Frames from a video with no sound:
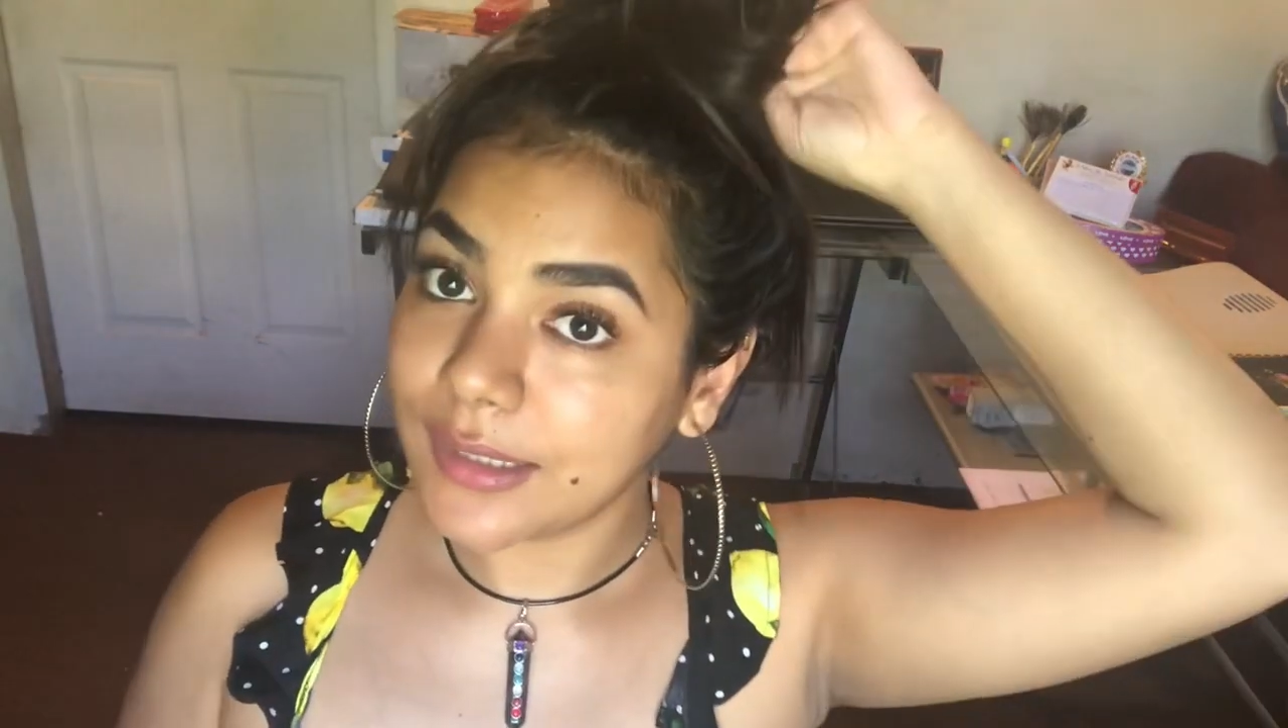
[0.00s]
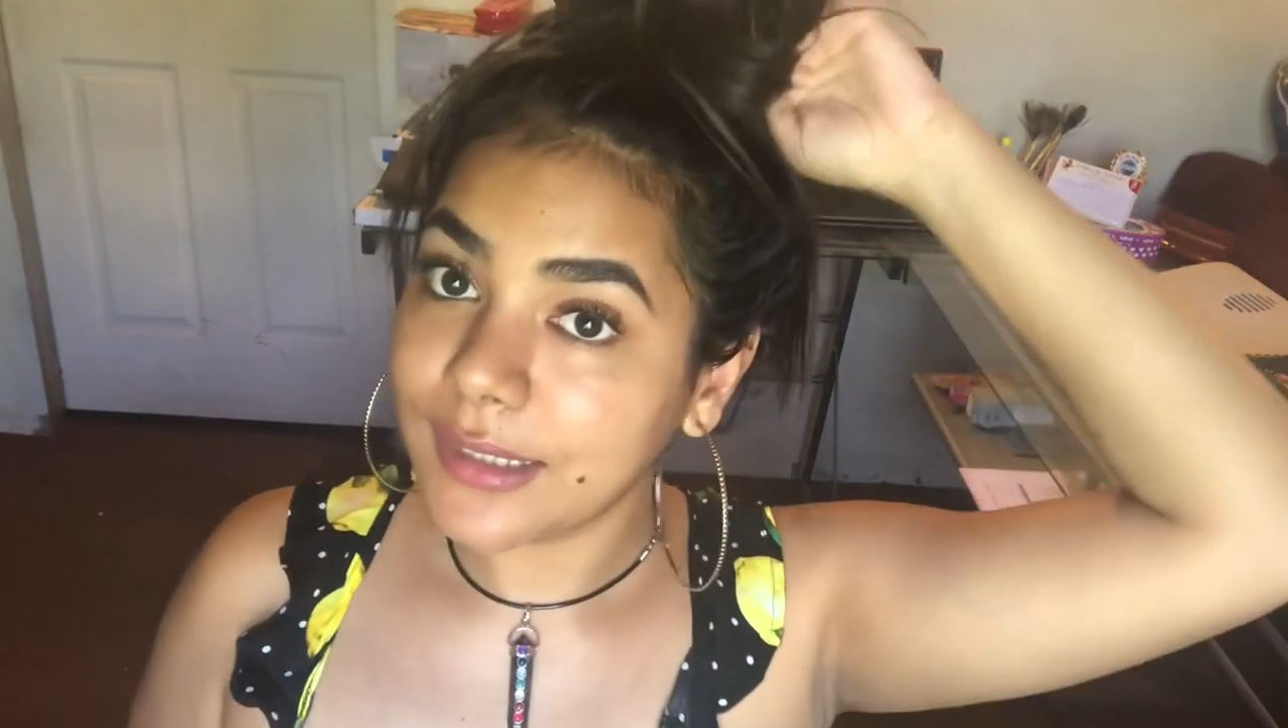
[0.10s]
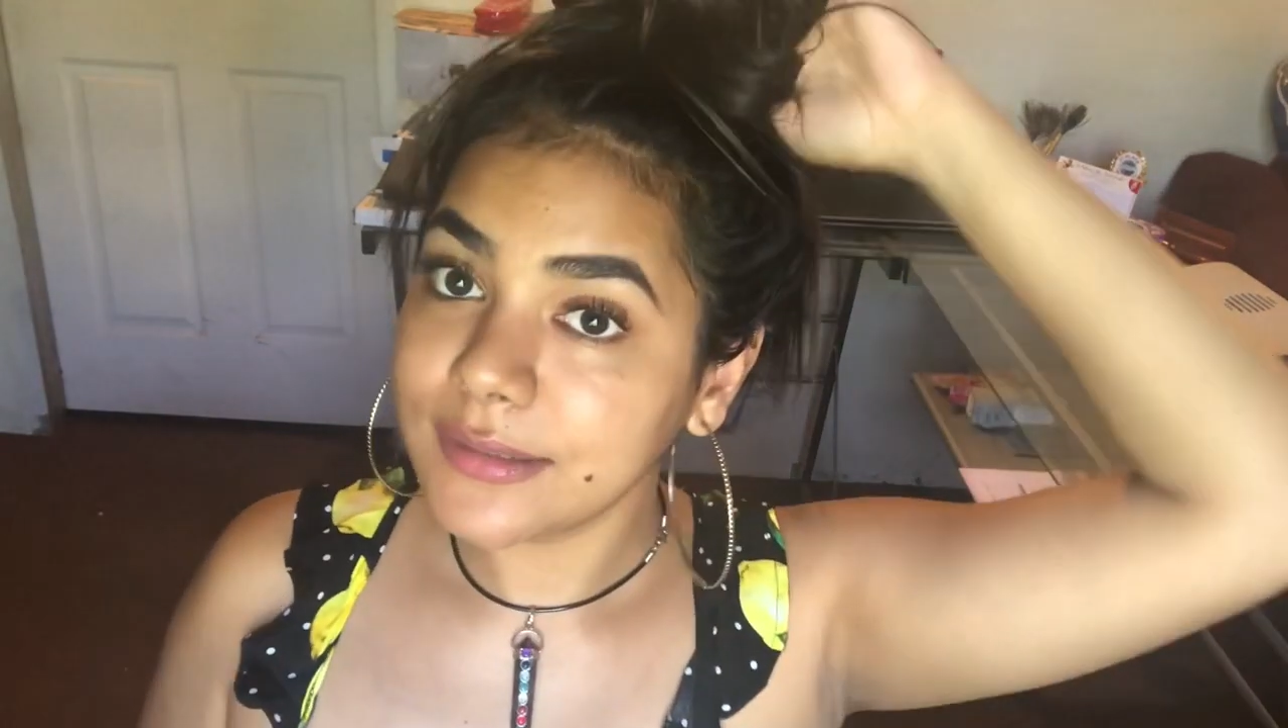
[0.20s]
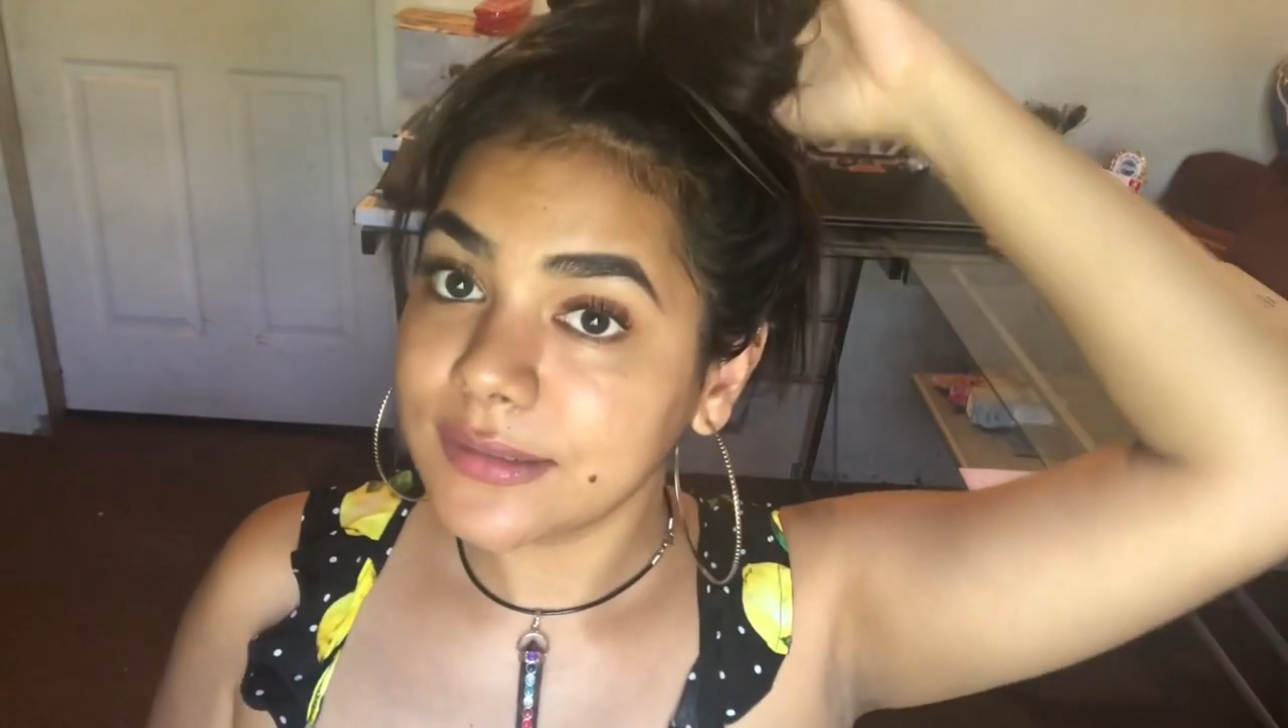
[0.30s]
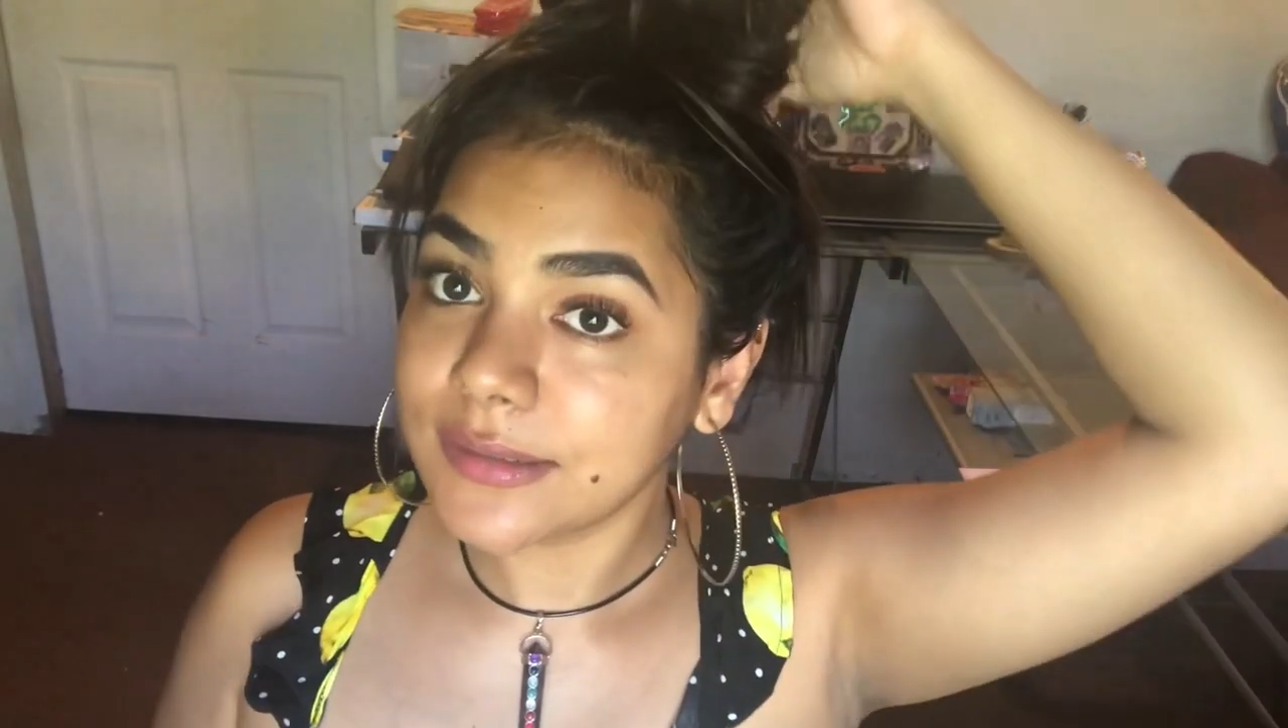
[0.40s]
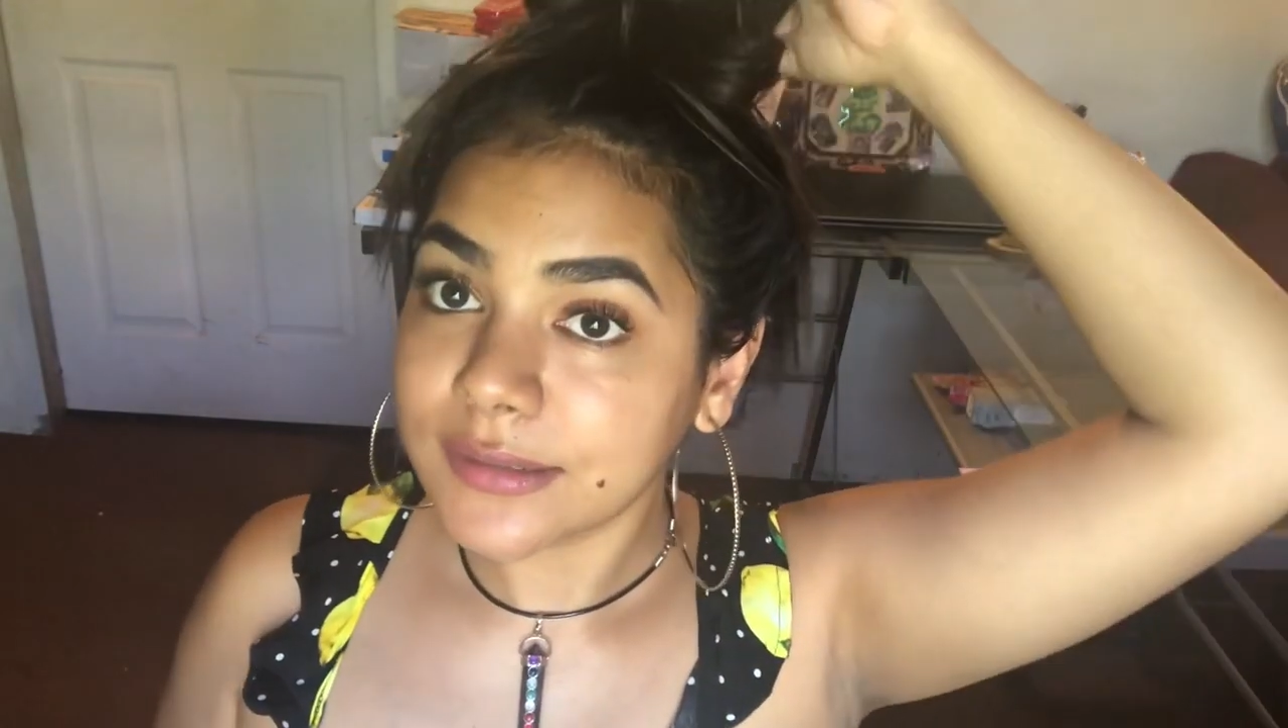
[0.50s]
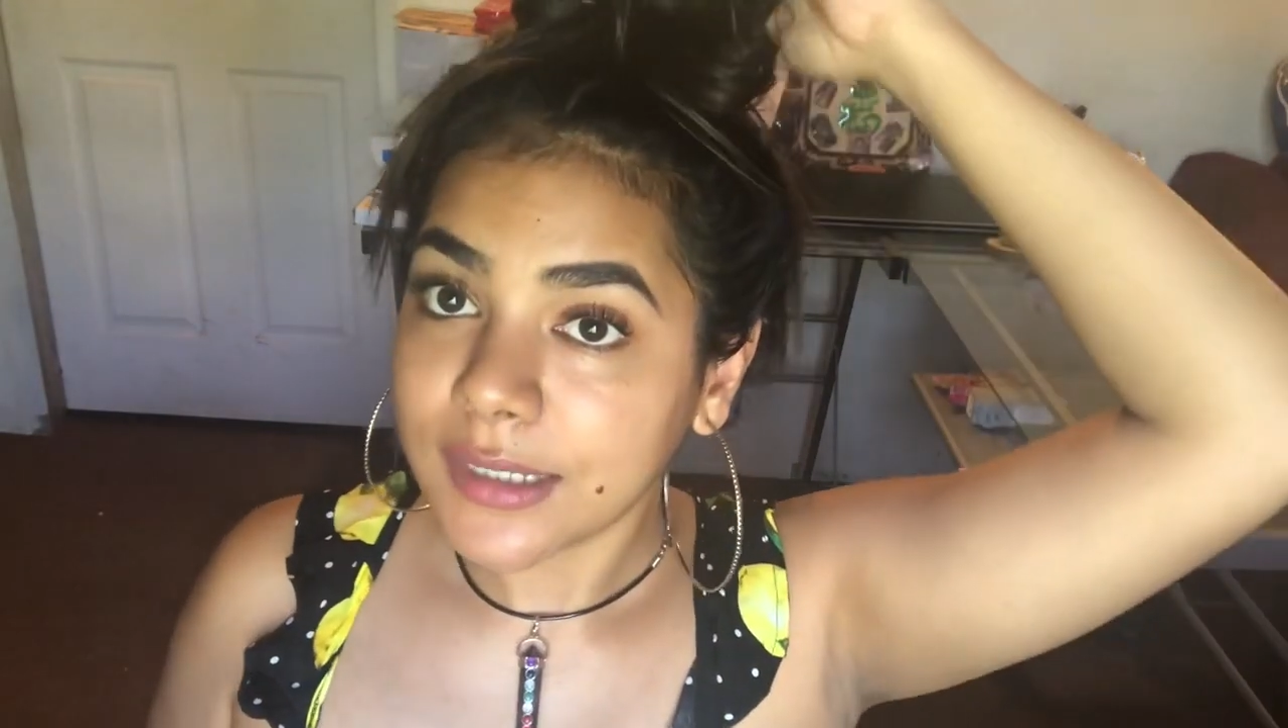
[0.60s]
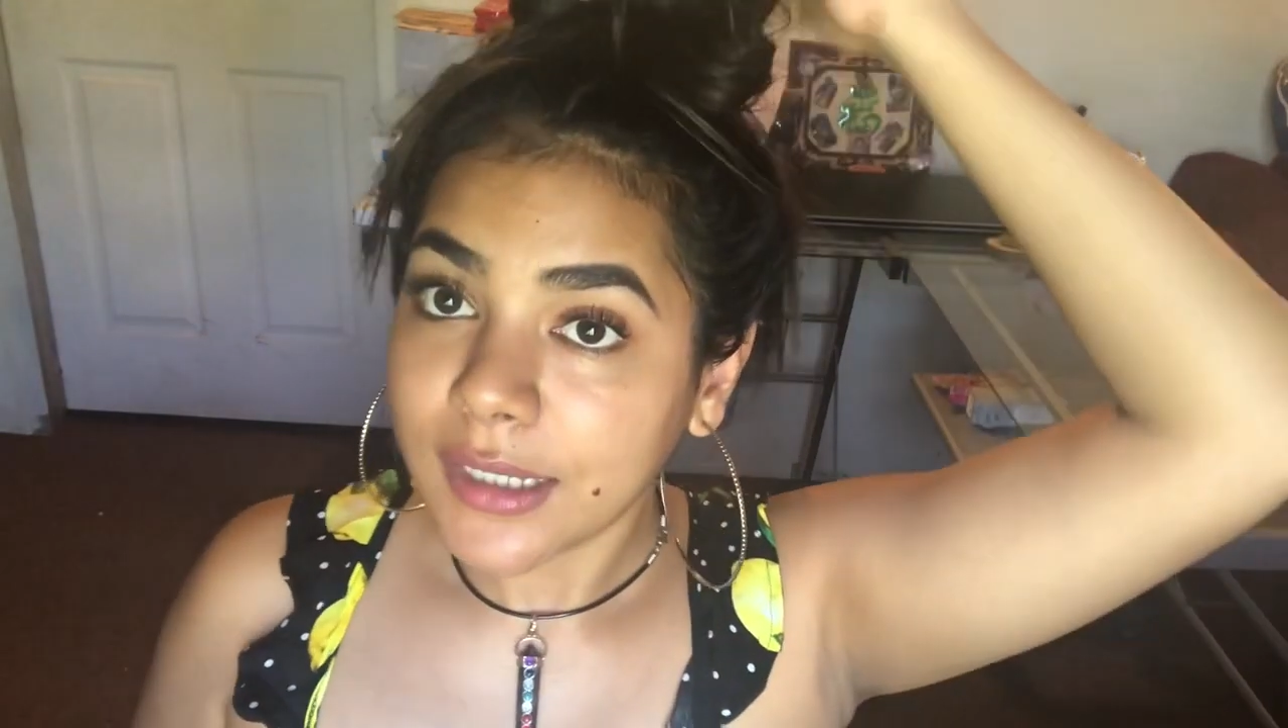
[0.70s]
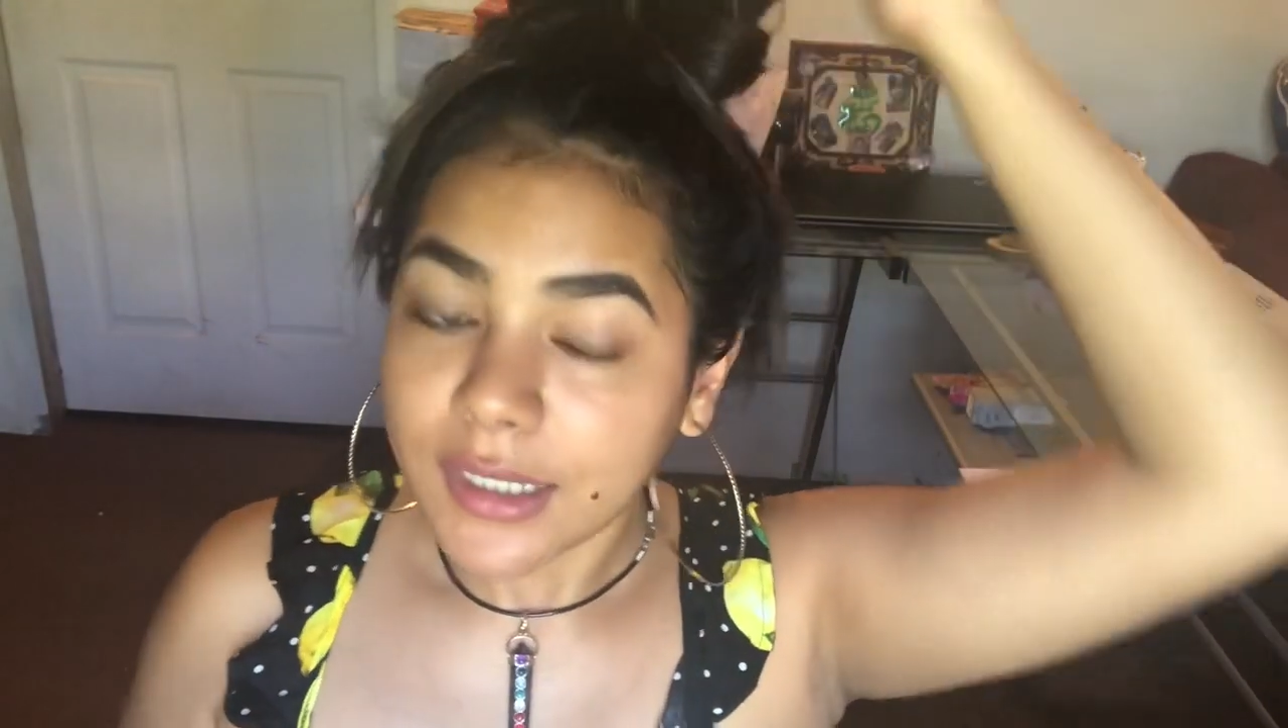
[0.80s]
let's,